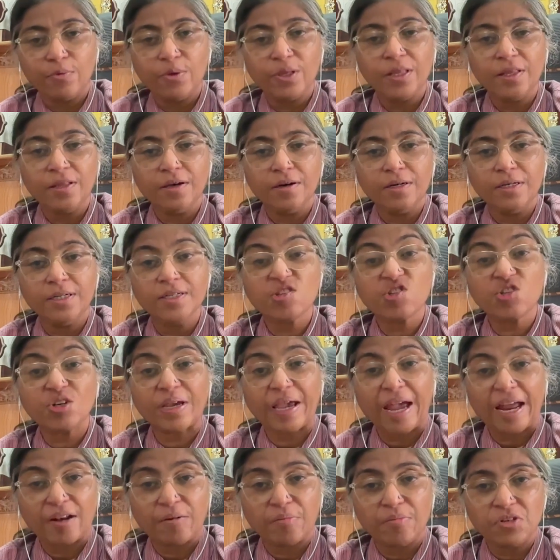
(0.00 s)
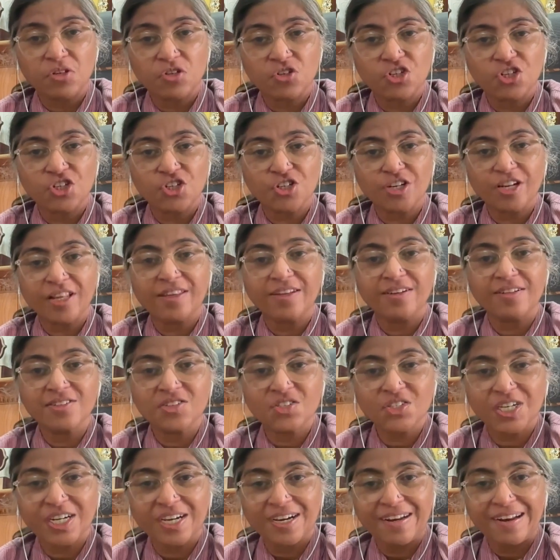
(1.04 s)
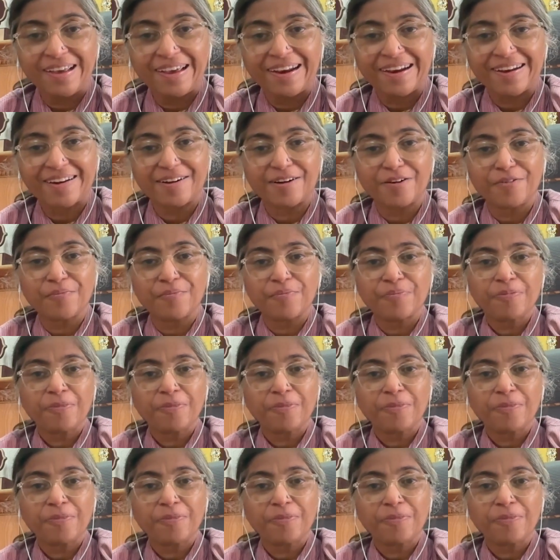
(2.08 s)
with the district administration and the district collector.